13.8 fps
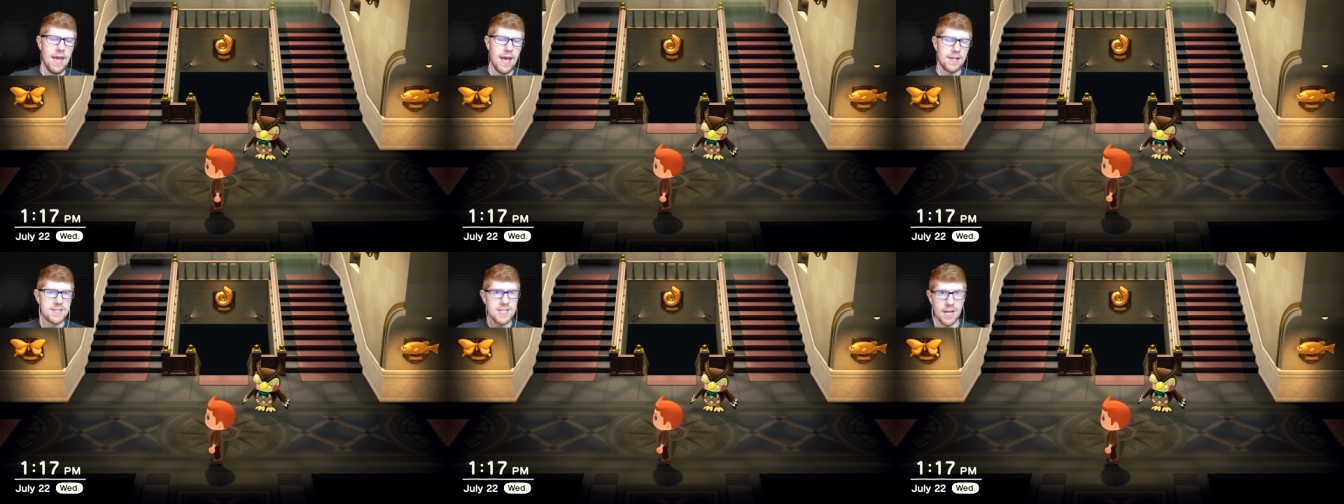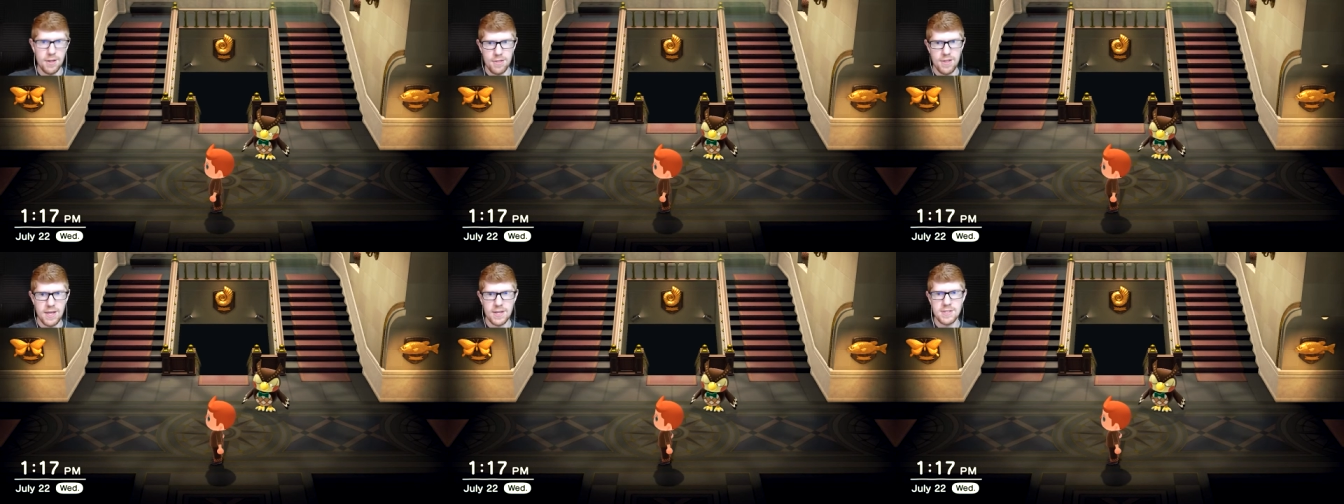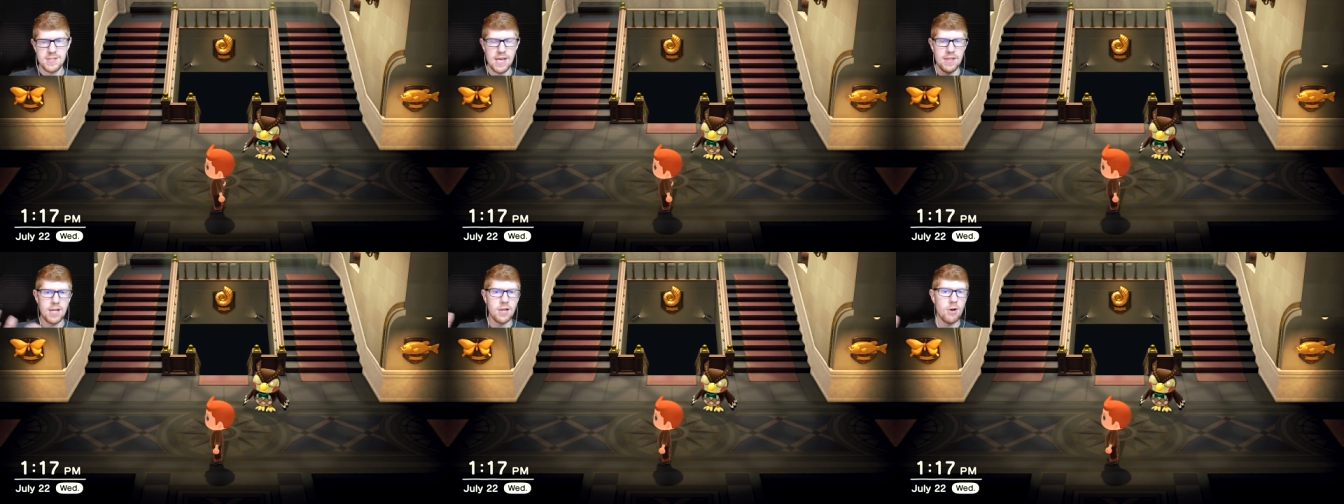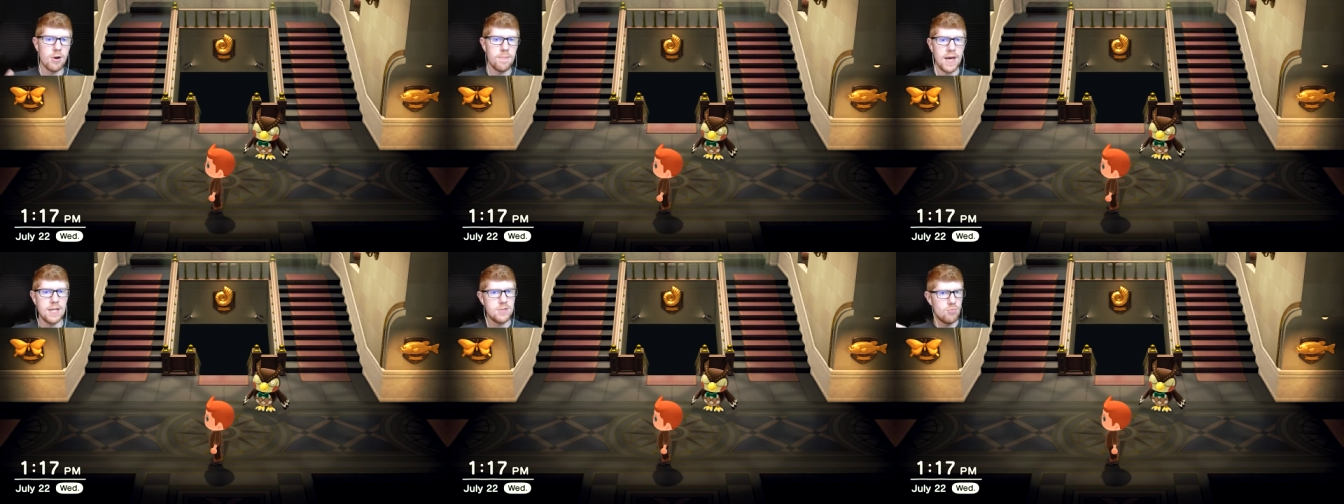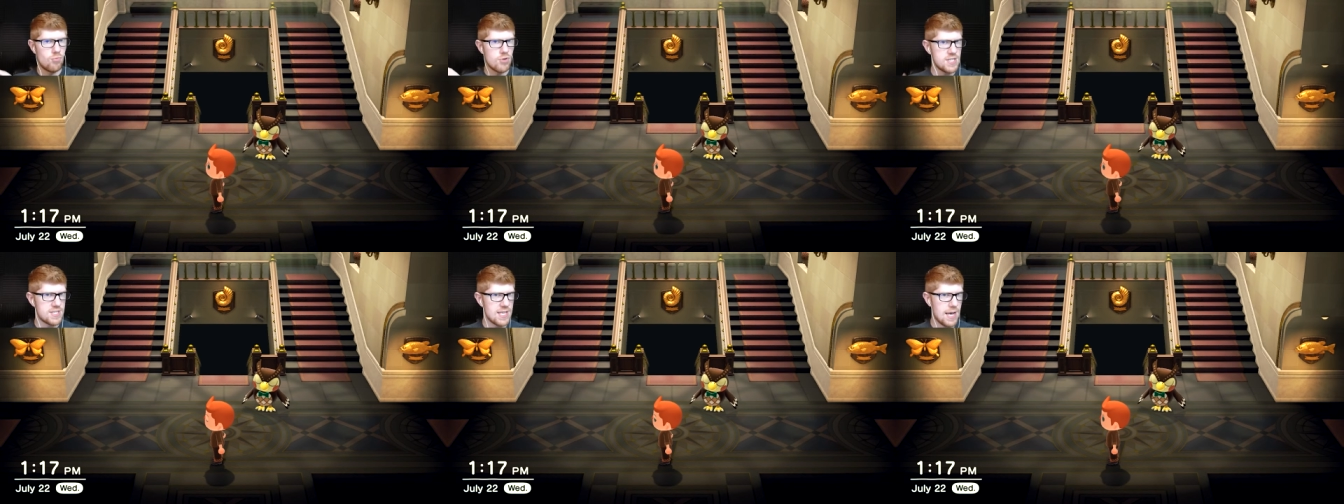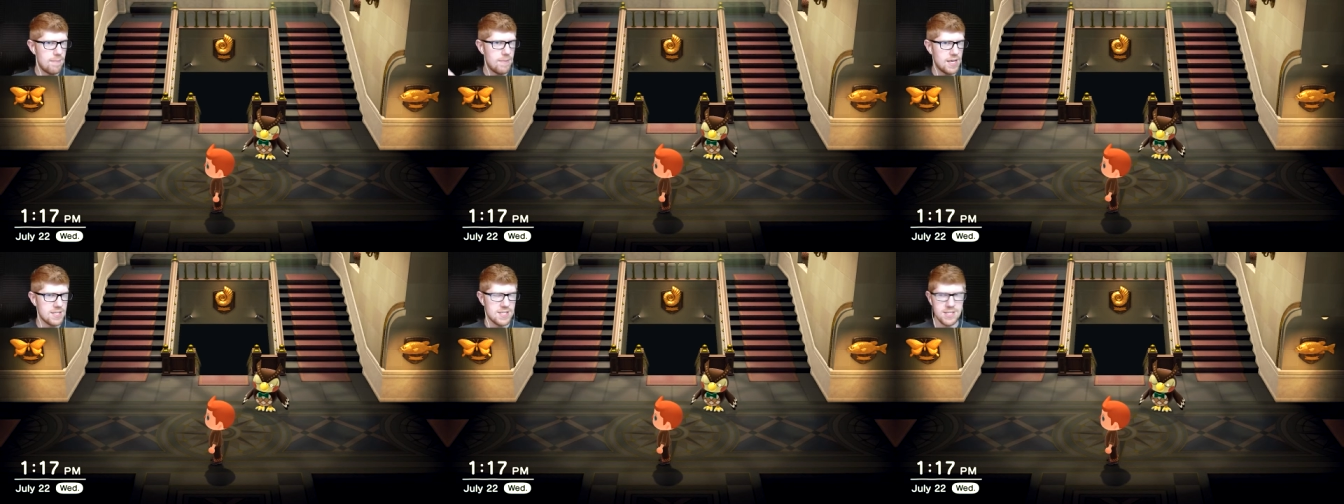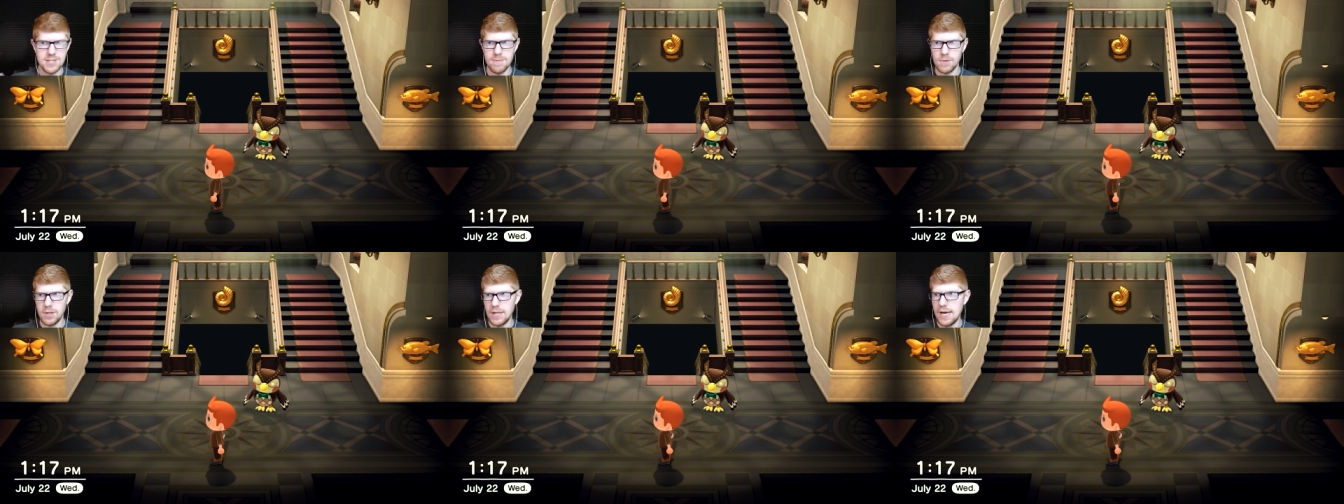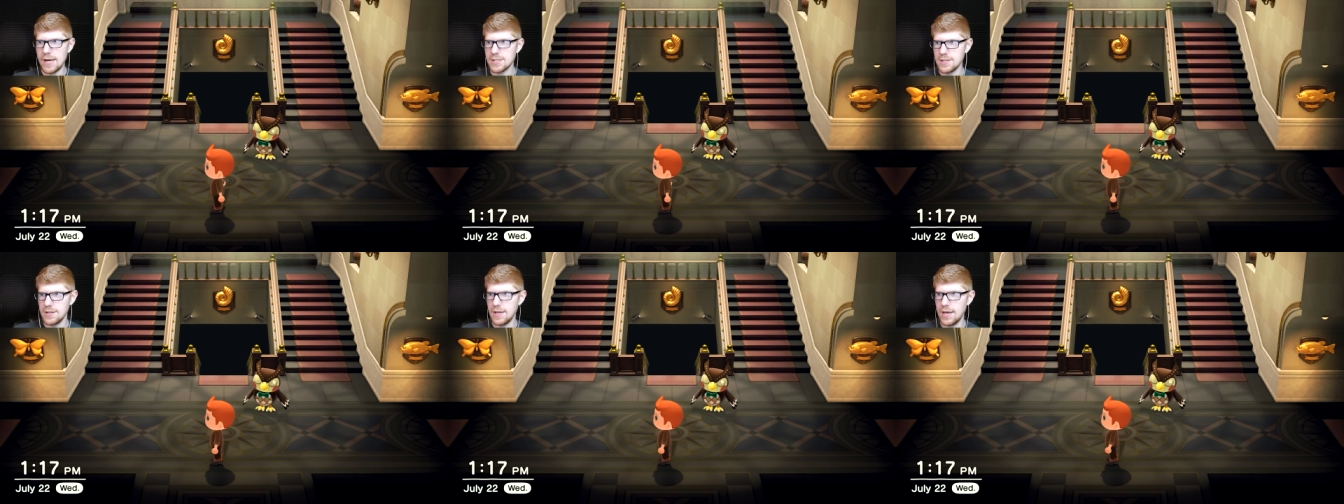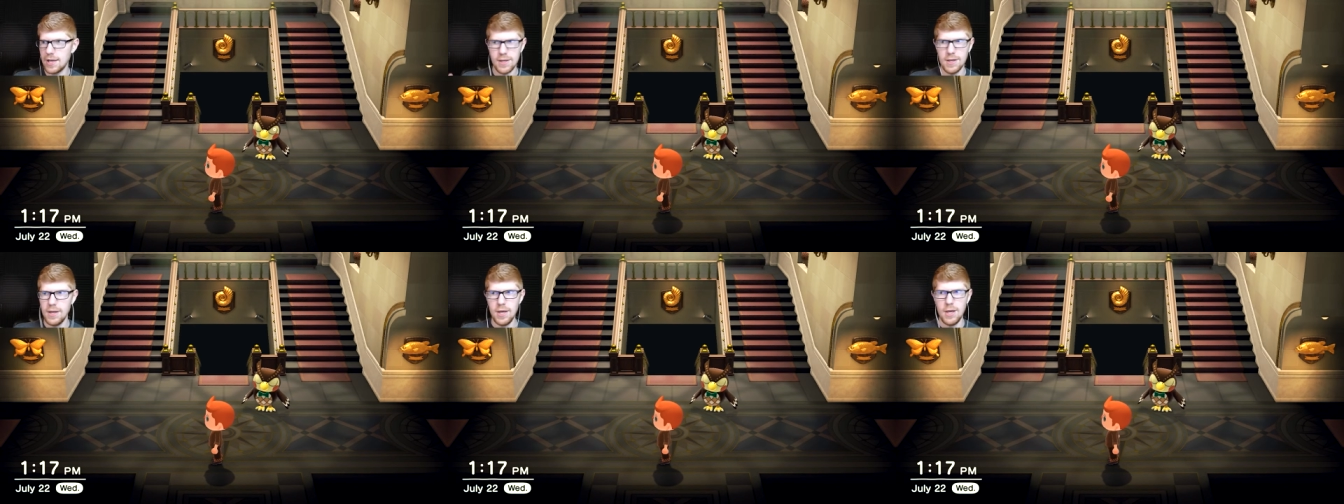and sell things, and then go to bed, reset my system clock to like